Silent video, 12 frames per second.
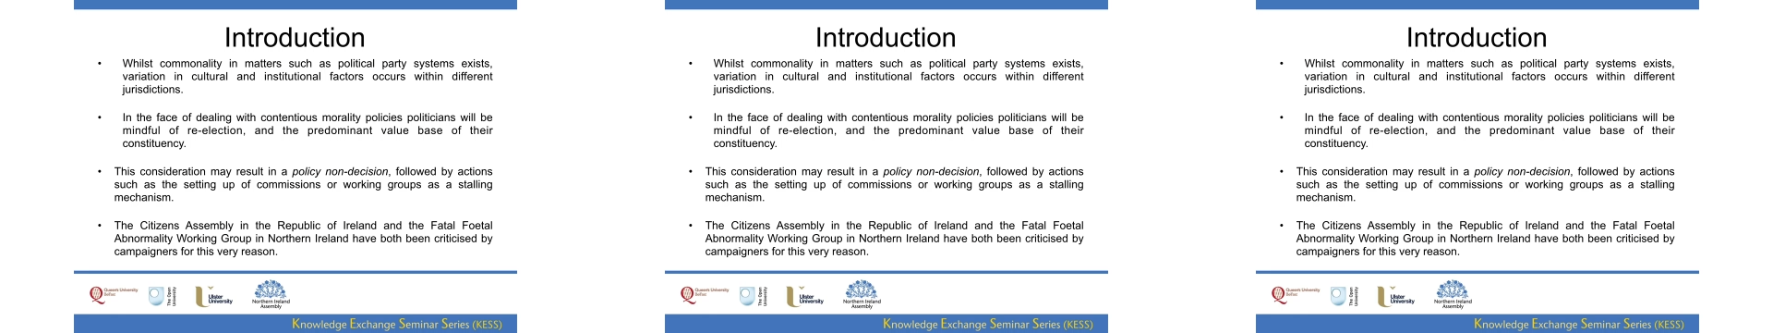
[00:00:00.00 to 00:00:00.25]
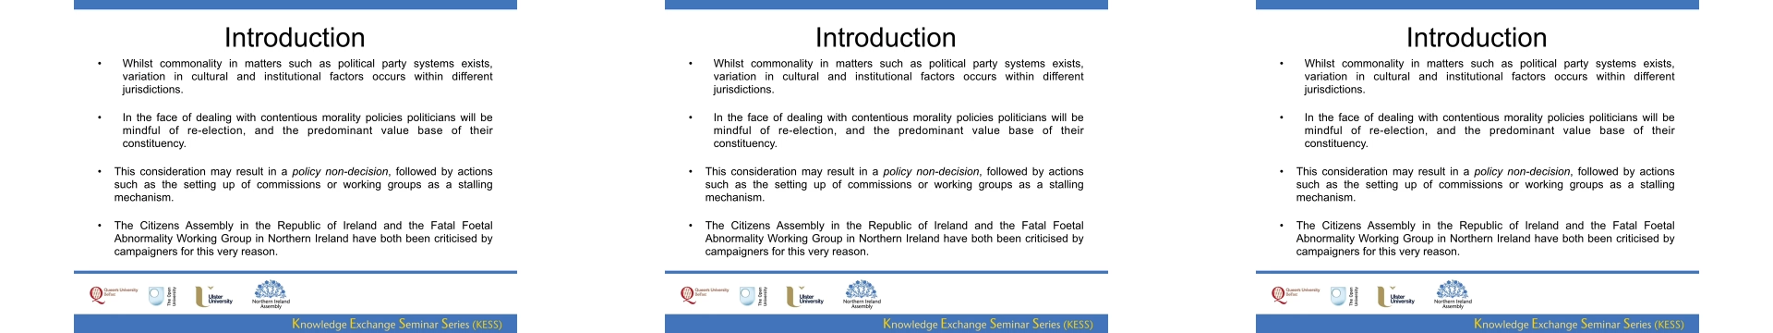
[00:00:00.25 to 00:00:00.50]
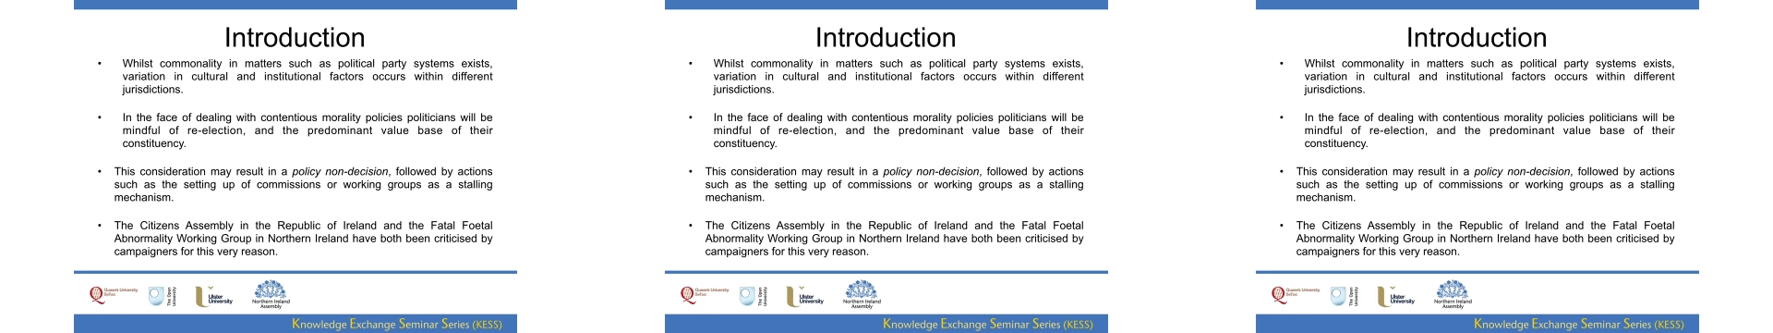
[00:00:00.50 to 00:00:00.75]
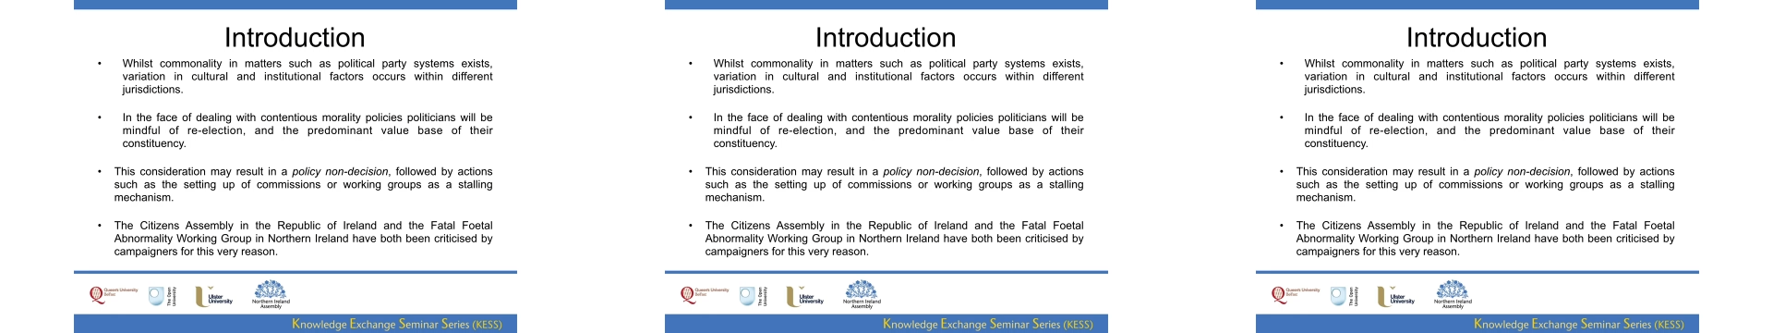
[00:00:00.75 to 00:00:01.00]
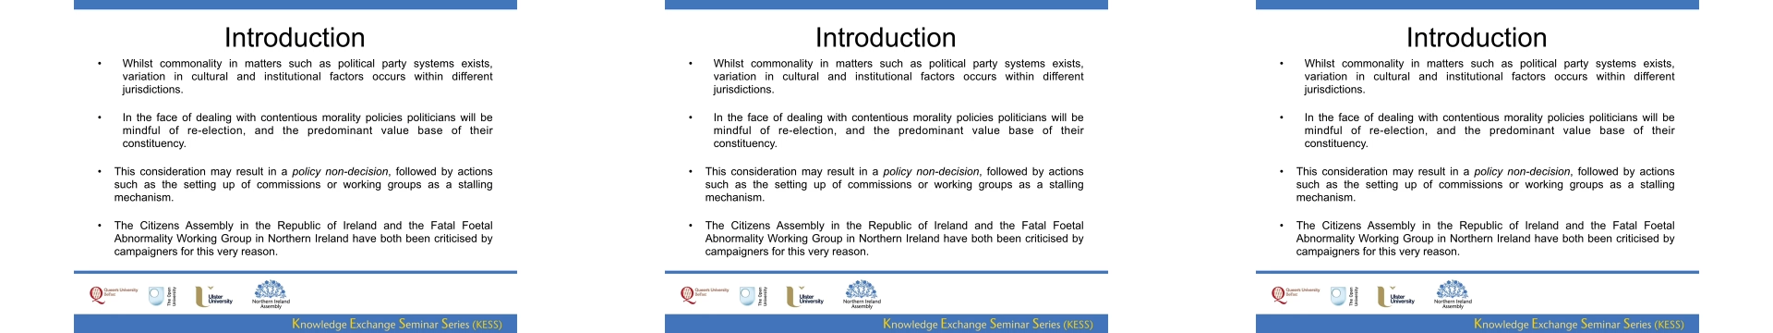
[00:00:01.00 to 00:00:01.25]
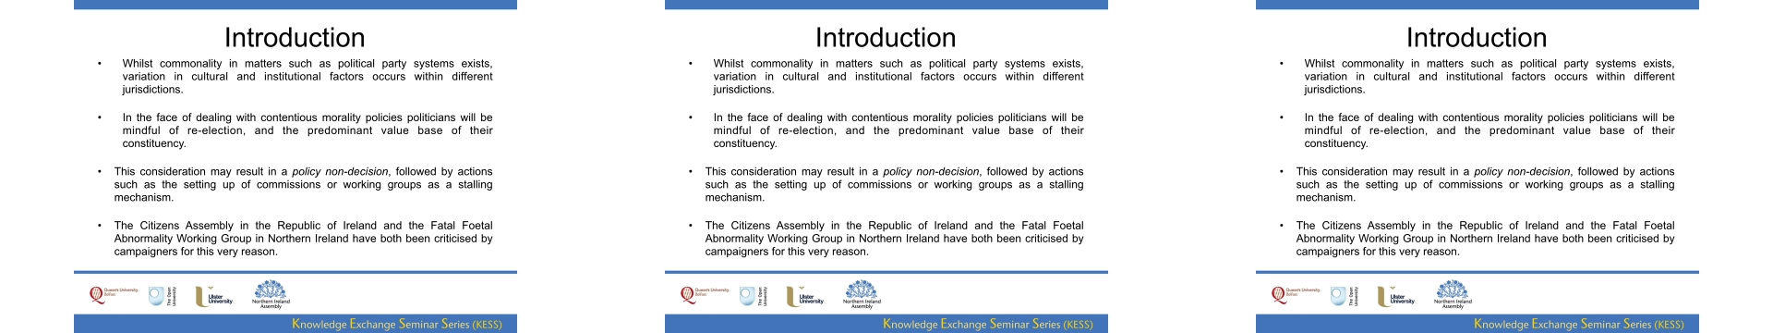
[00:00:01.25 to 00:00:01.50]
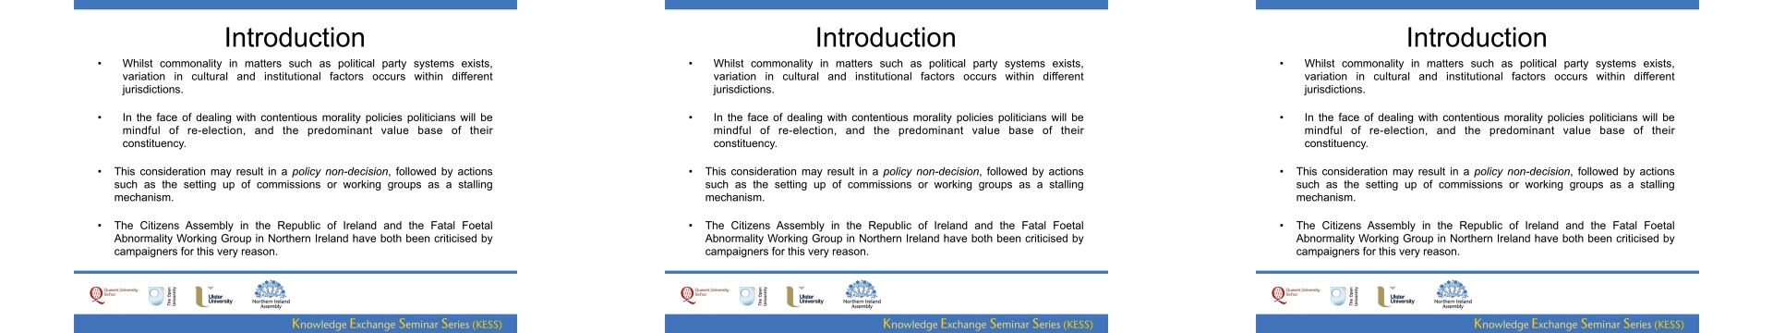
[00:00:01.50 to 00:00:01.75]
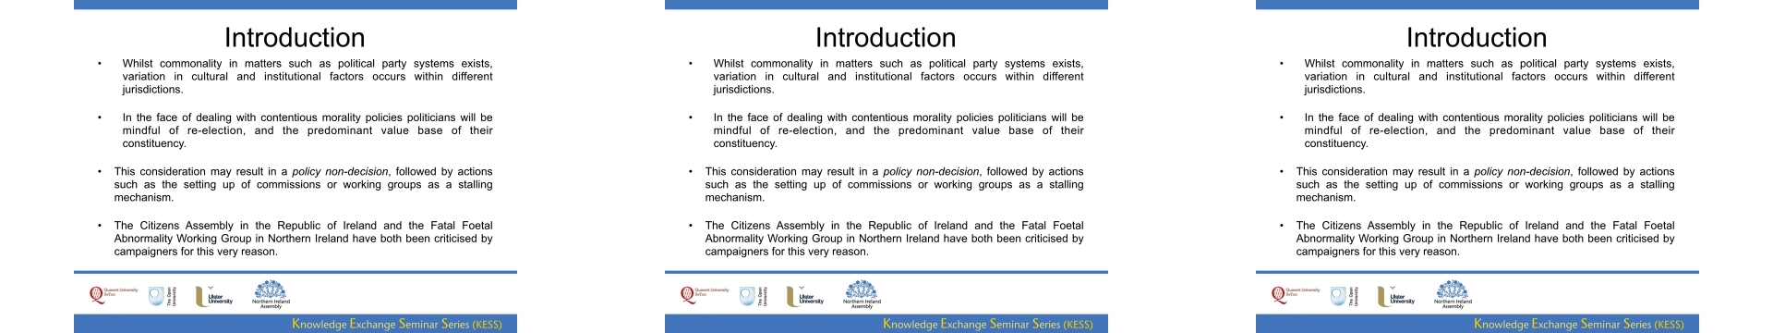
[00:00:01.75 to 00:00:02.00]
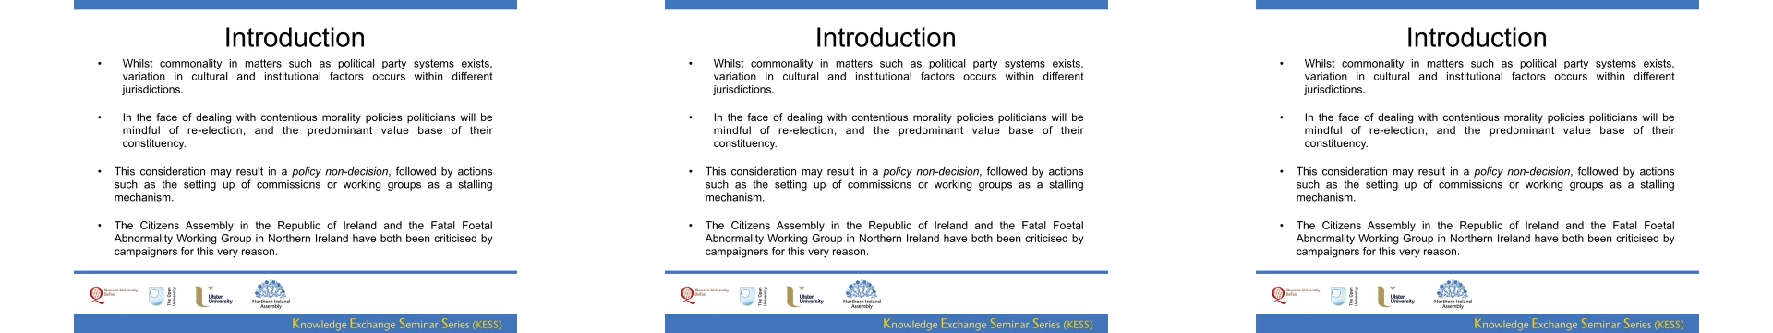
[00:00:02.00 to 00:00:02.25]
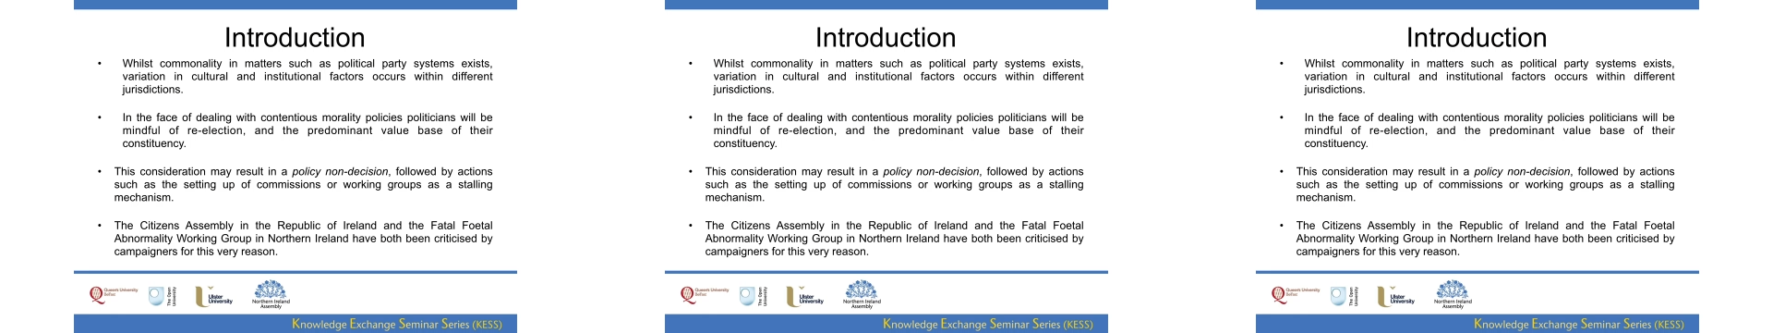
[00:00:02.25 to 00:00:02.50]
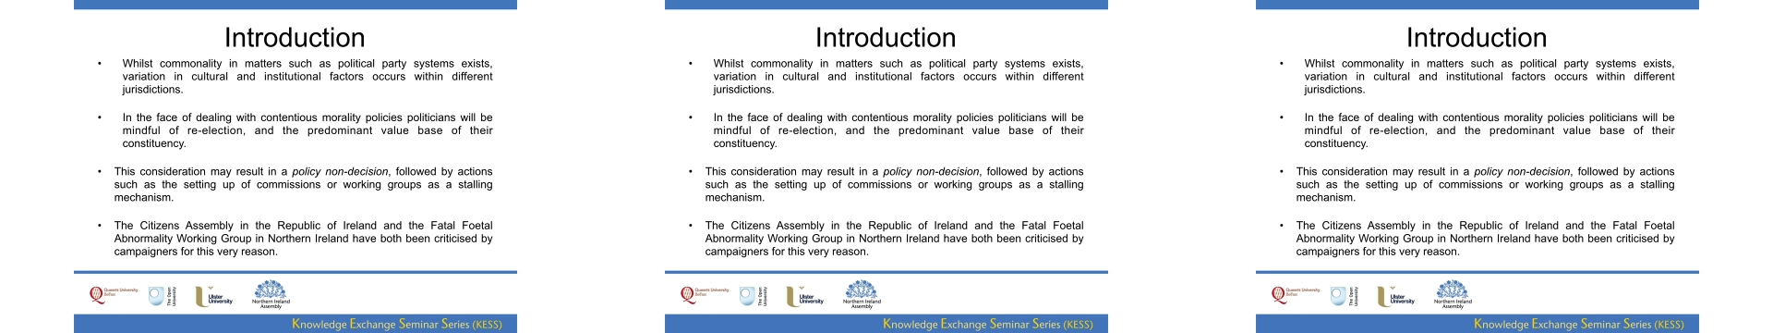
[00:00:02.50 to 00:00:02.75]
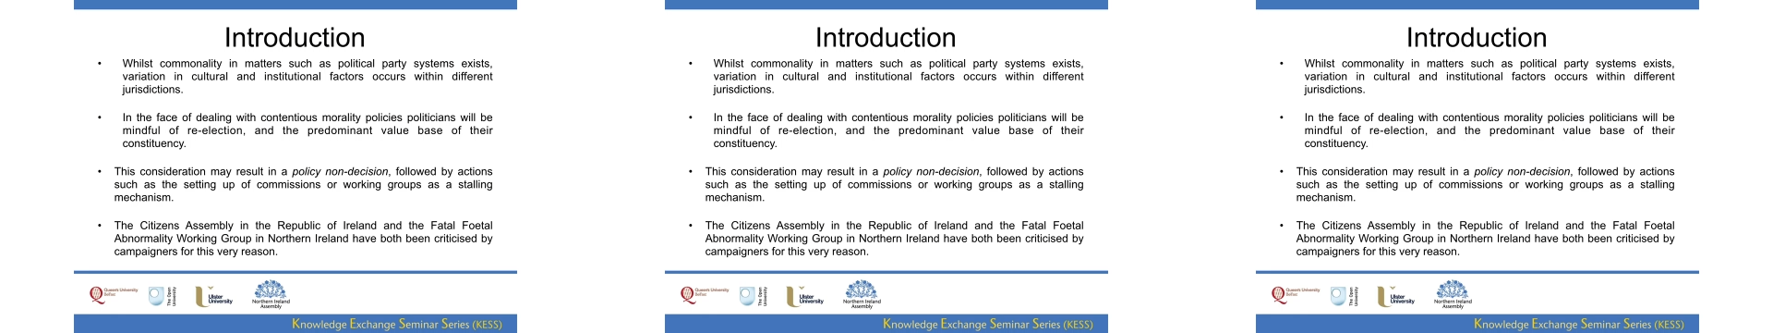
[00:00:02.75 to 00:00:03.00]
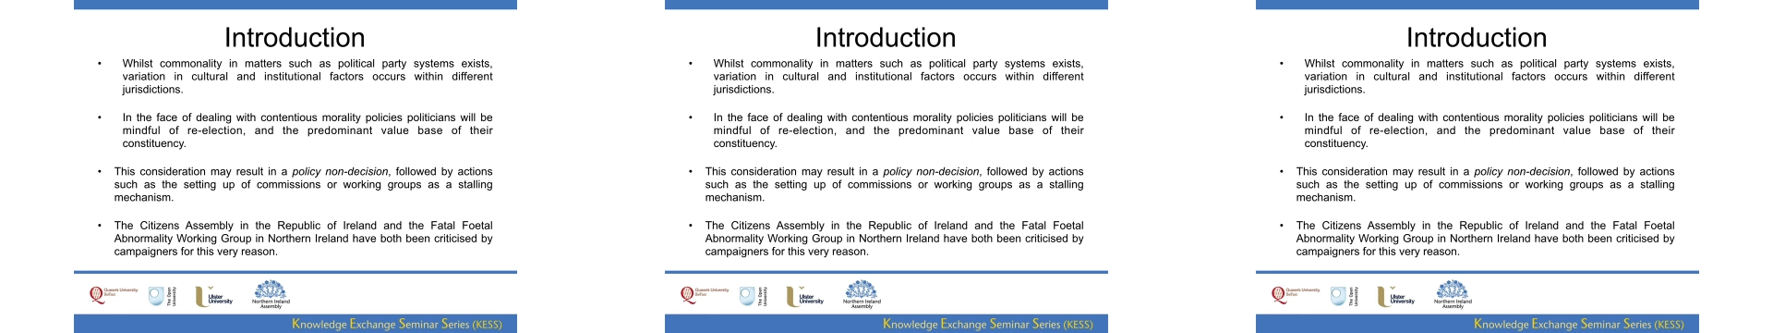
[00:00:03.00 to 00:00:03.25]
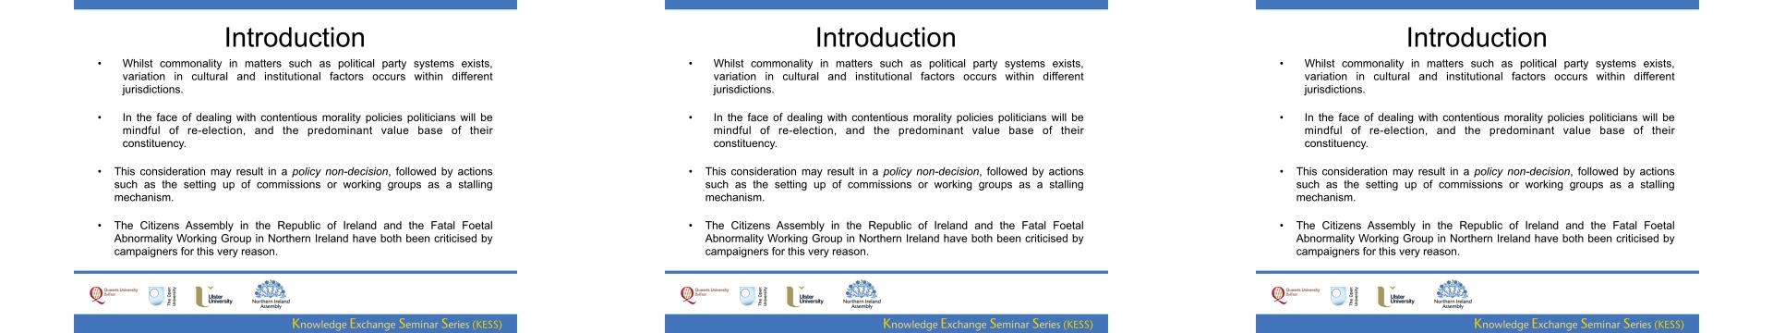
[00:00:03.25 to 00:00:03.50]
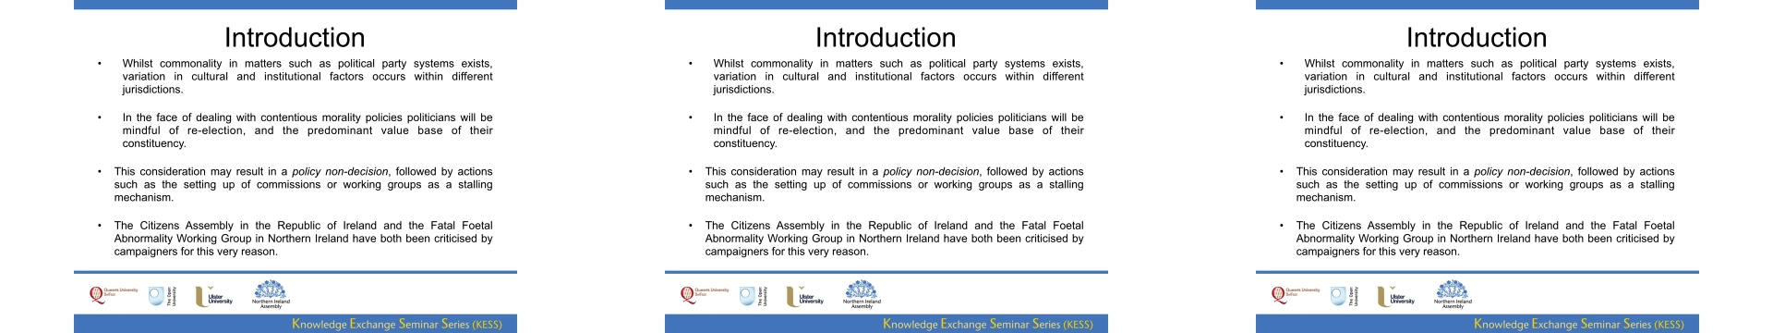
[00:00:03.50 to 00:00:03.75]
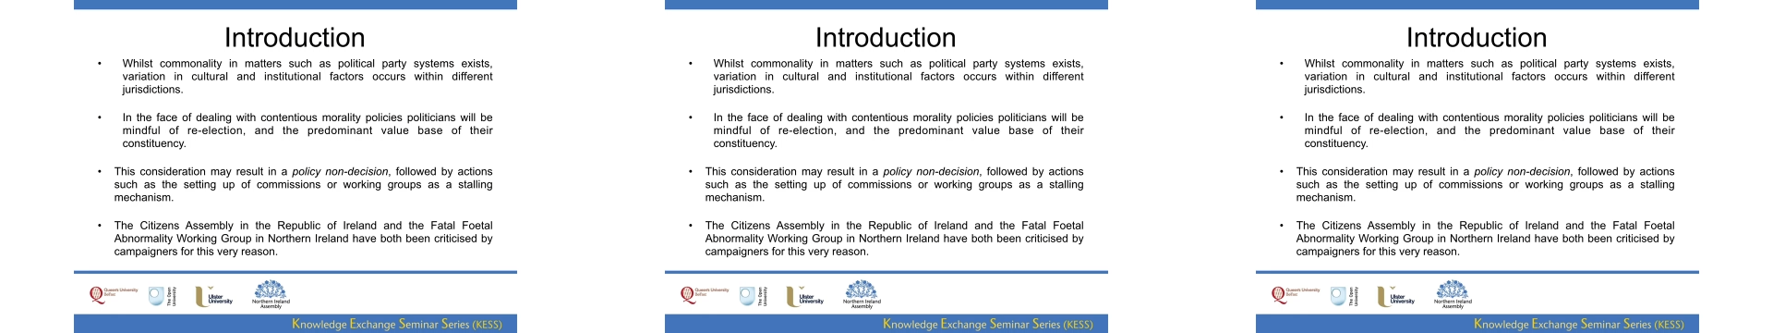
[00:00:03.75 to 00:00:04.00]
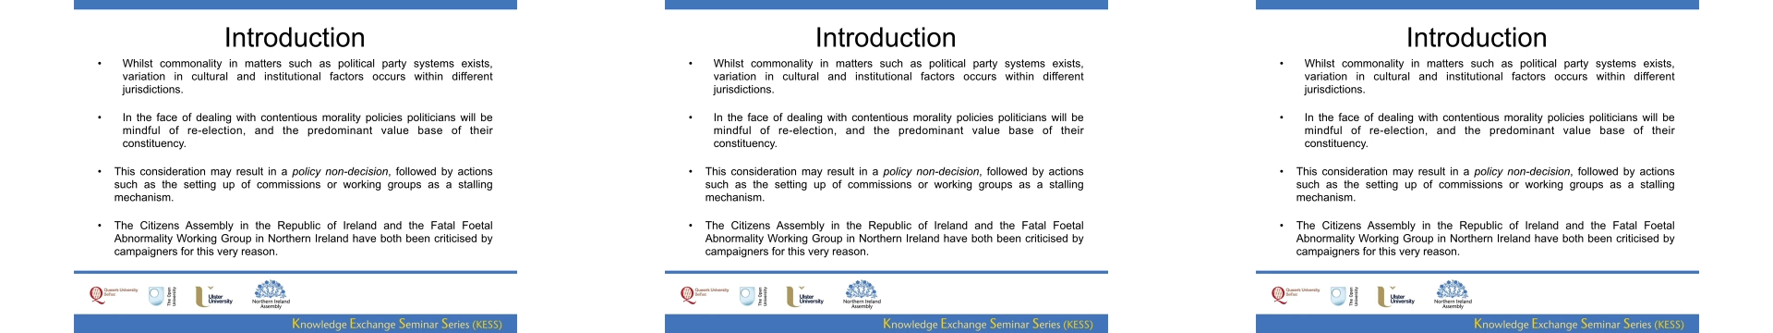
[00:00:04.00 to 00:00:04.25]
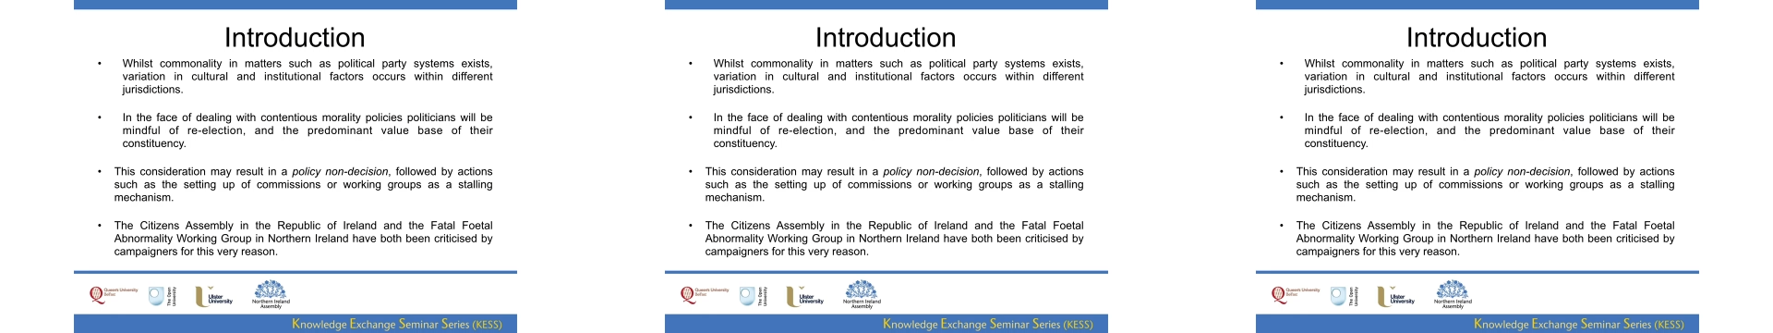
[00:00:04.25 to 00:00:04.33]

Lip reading: No face is visible, so there are no lips to read.